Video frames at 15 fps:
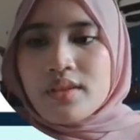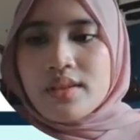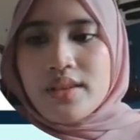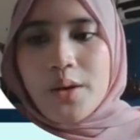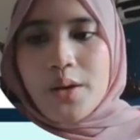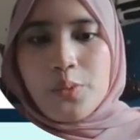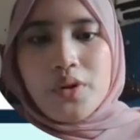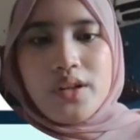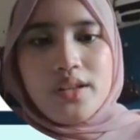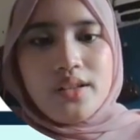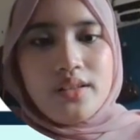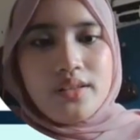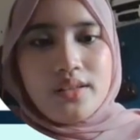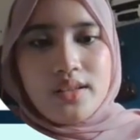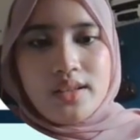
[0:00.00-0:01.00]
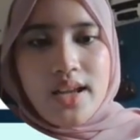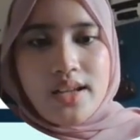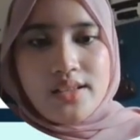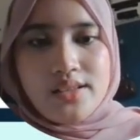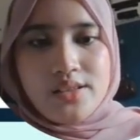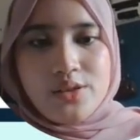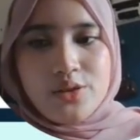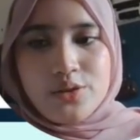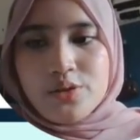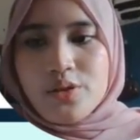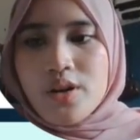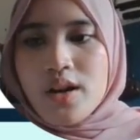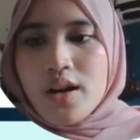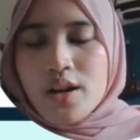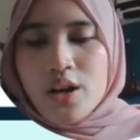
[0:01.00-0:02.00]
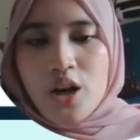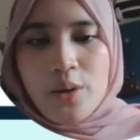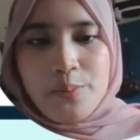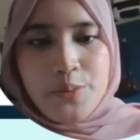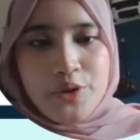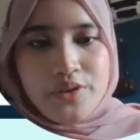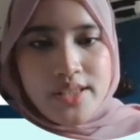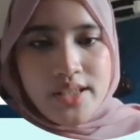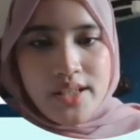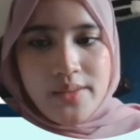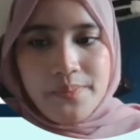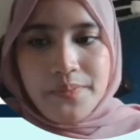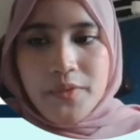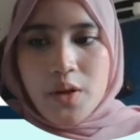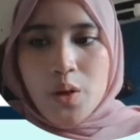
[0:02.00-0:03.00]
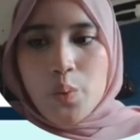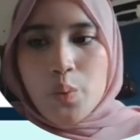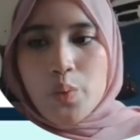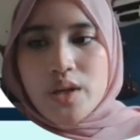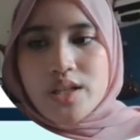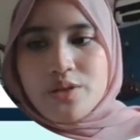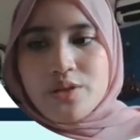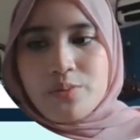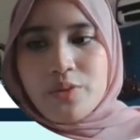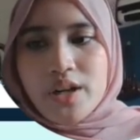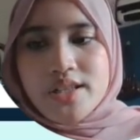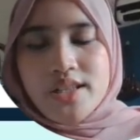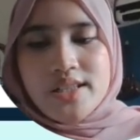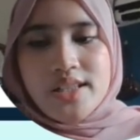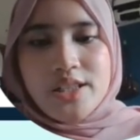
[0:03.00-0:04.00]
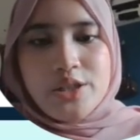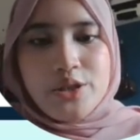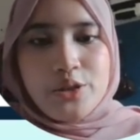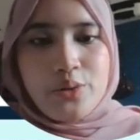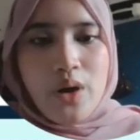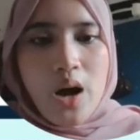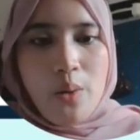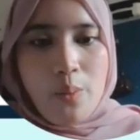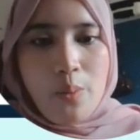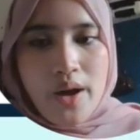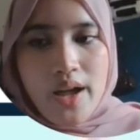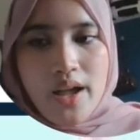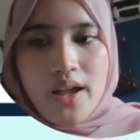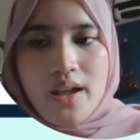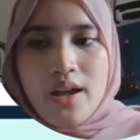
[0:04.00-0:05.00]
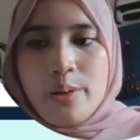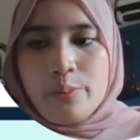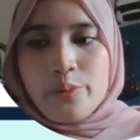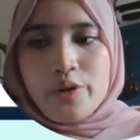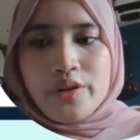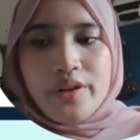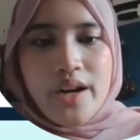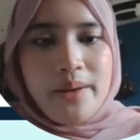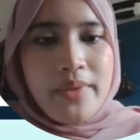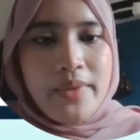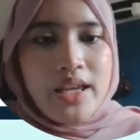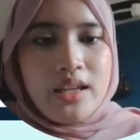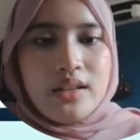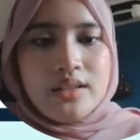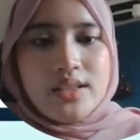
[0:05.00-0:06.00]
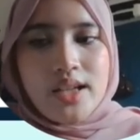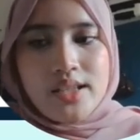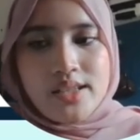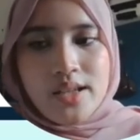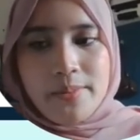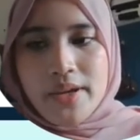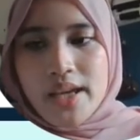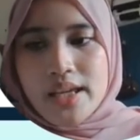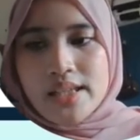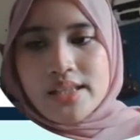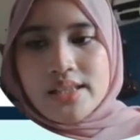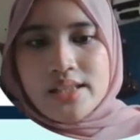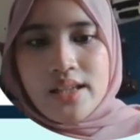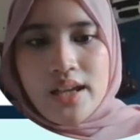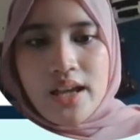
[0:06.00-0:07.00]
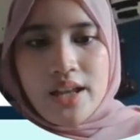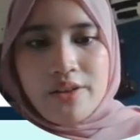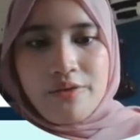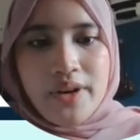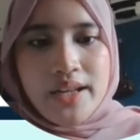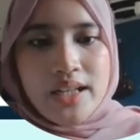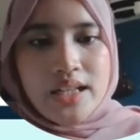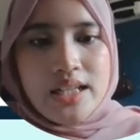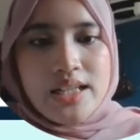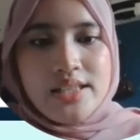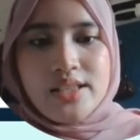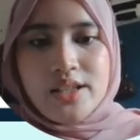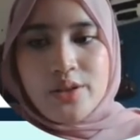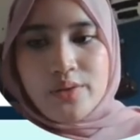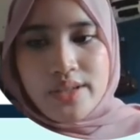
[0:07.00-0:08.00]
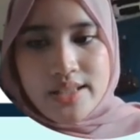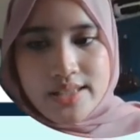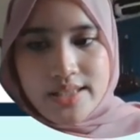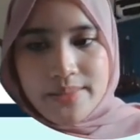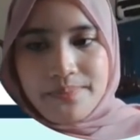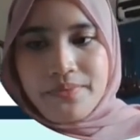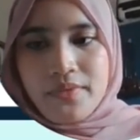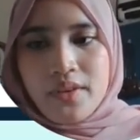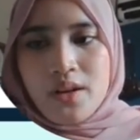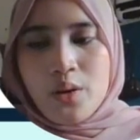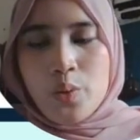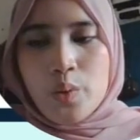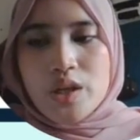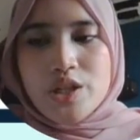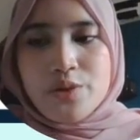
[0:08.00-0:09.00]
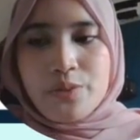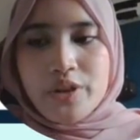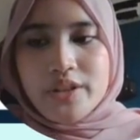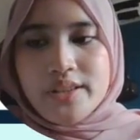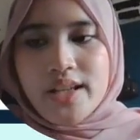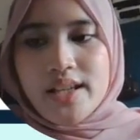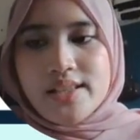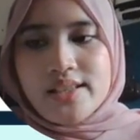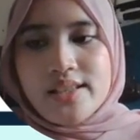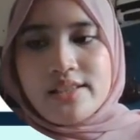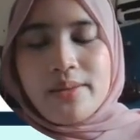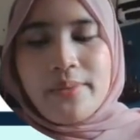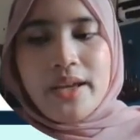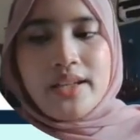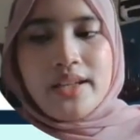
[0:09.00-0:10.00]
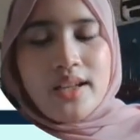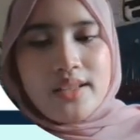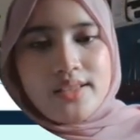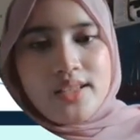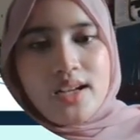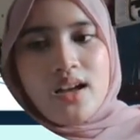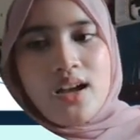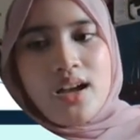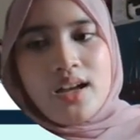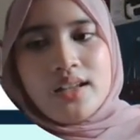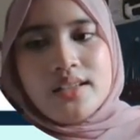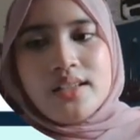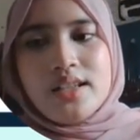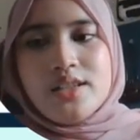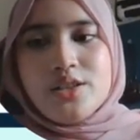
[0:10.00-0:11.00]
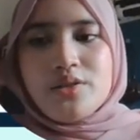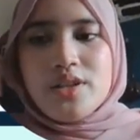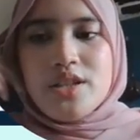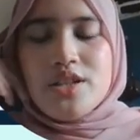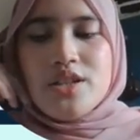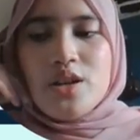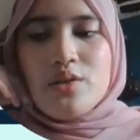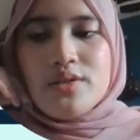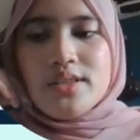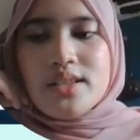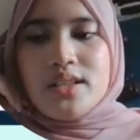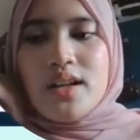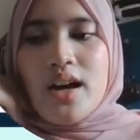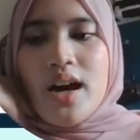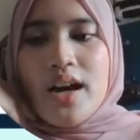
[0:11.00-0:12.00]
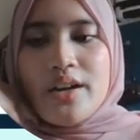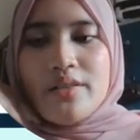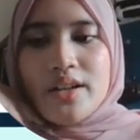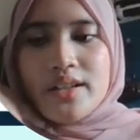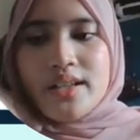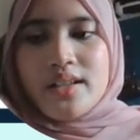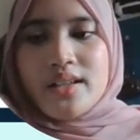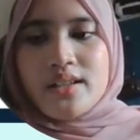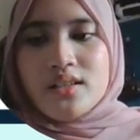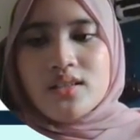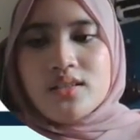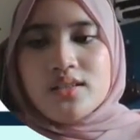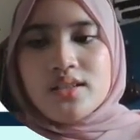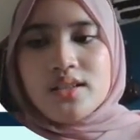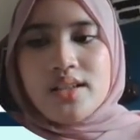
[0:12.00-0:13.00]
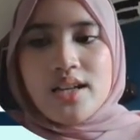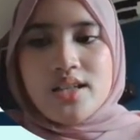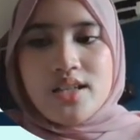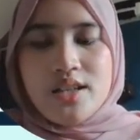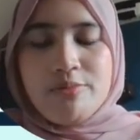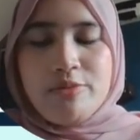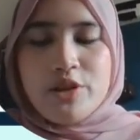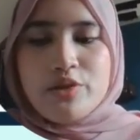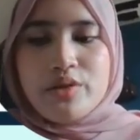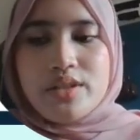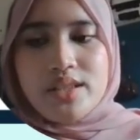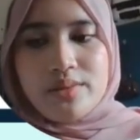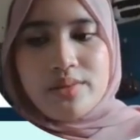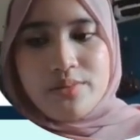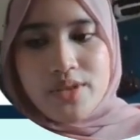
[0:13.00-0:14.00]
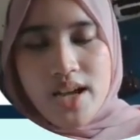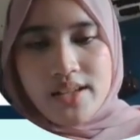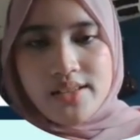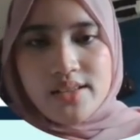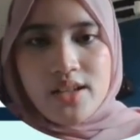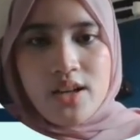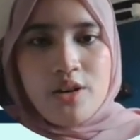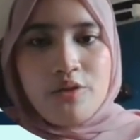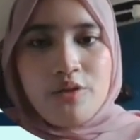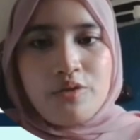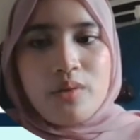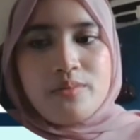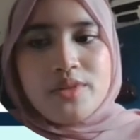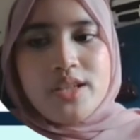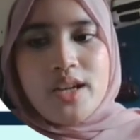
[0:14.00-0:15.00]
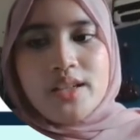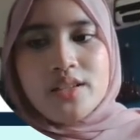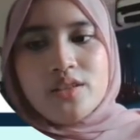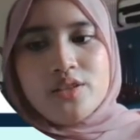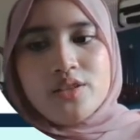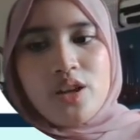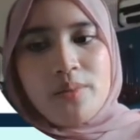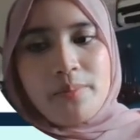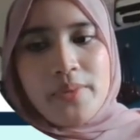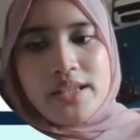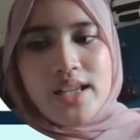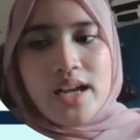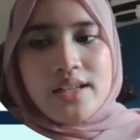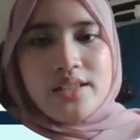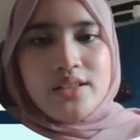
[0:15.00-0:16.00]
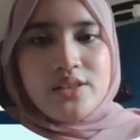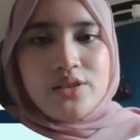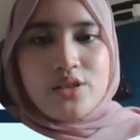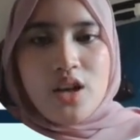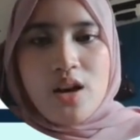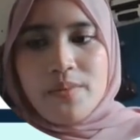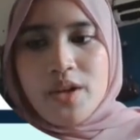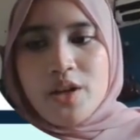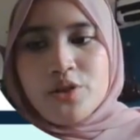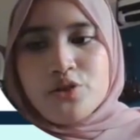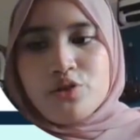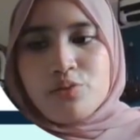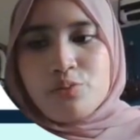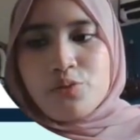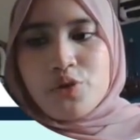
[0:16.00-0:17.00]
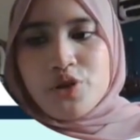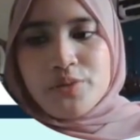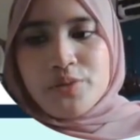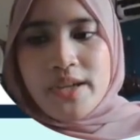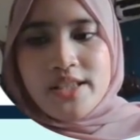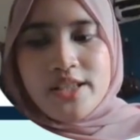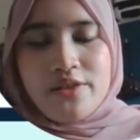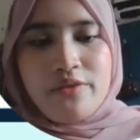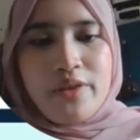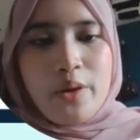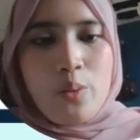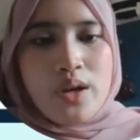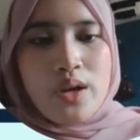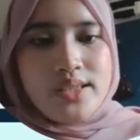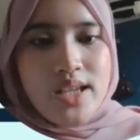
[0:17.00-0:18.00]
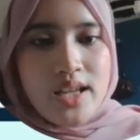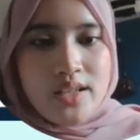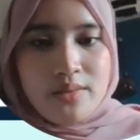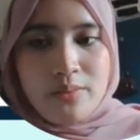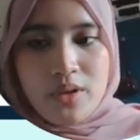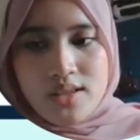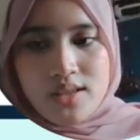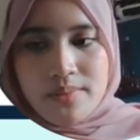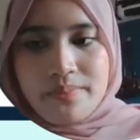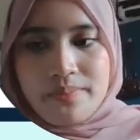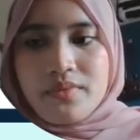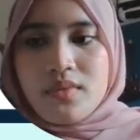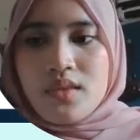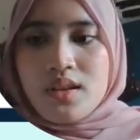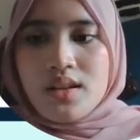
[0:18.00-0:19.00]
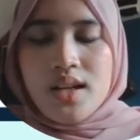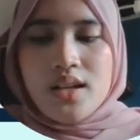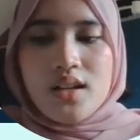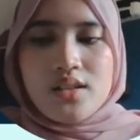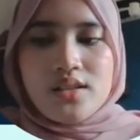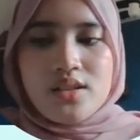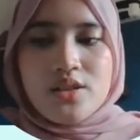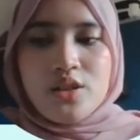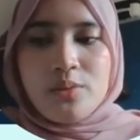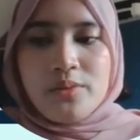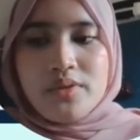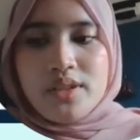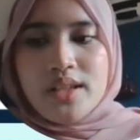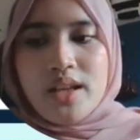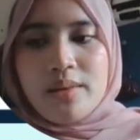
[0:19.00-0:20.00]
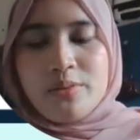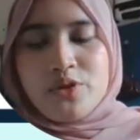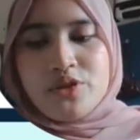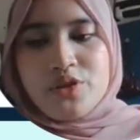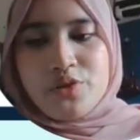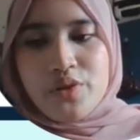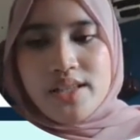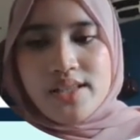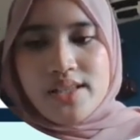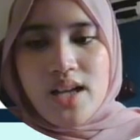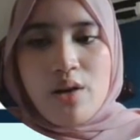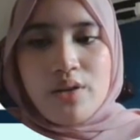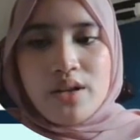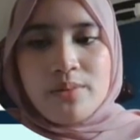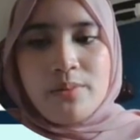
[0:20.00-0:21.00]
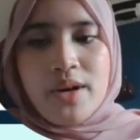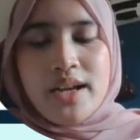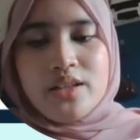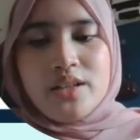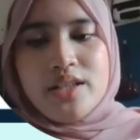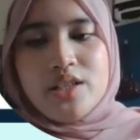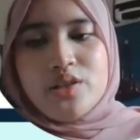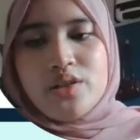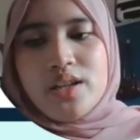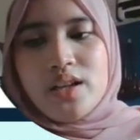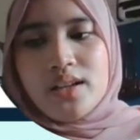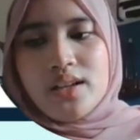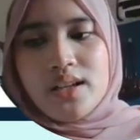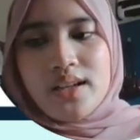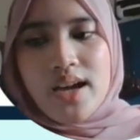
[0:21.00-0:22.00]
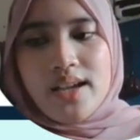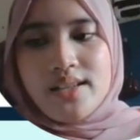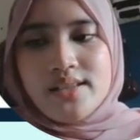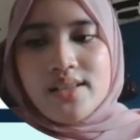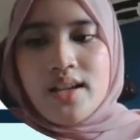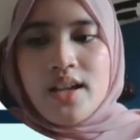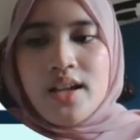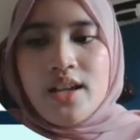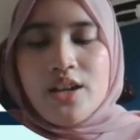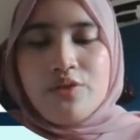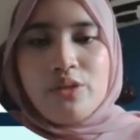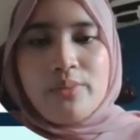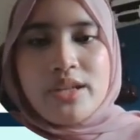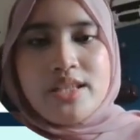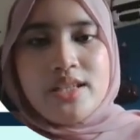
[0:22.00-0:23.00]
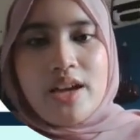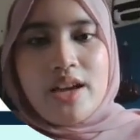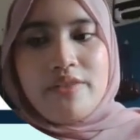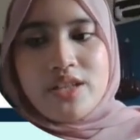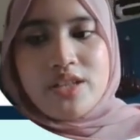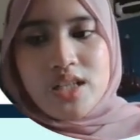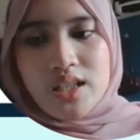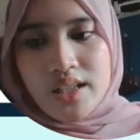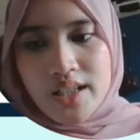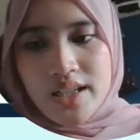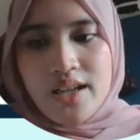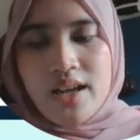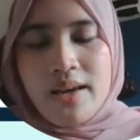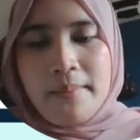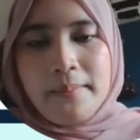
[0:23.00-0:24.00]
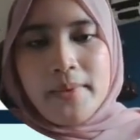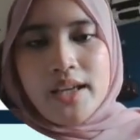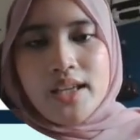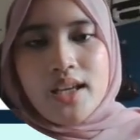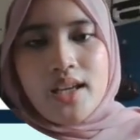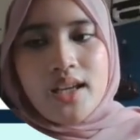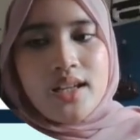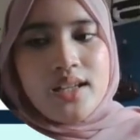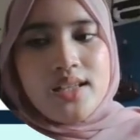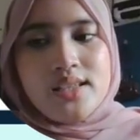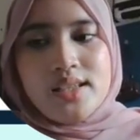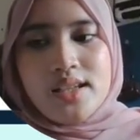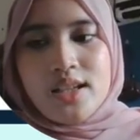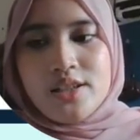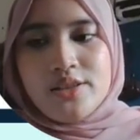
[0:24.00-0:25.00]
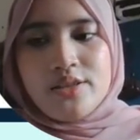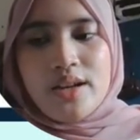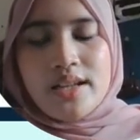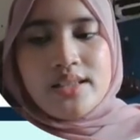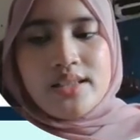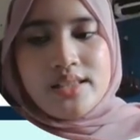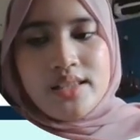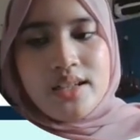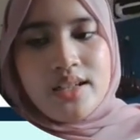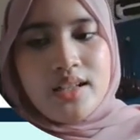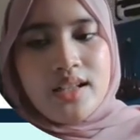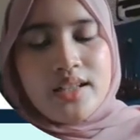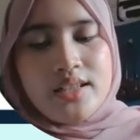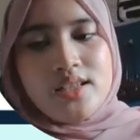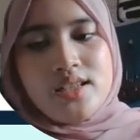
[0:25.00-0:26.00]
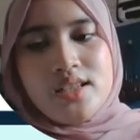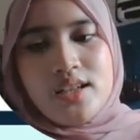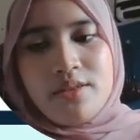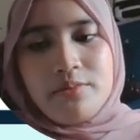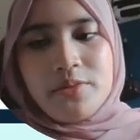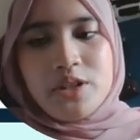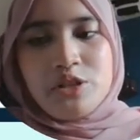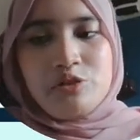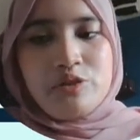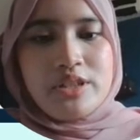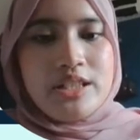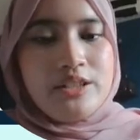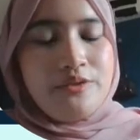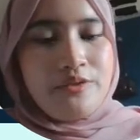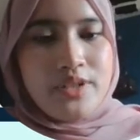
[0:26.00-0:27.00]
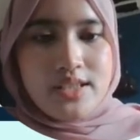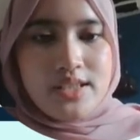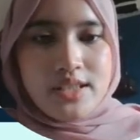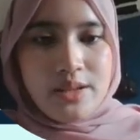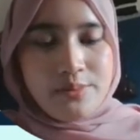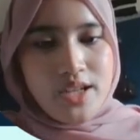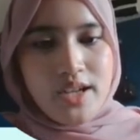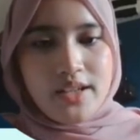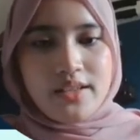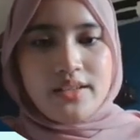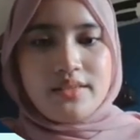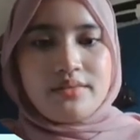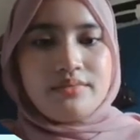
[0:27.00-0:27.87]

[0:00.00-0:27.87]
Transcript: Network connects to computer, which branches into hardware, programming, database, and finally security, which protects system and data. This tree shows the hierarchical connection between subjects, from general topics at the top to more specific ones at the bottom. It also demonstrates how a binary tree organizes information efficiently, making it easier to understand relationship between different subjects.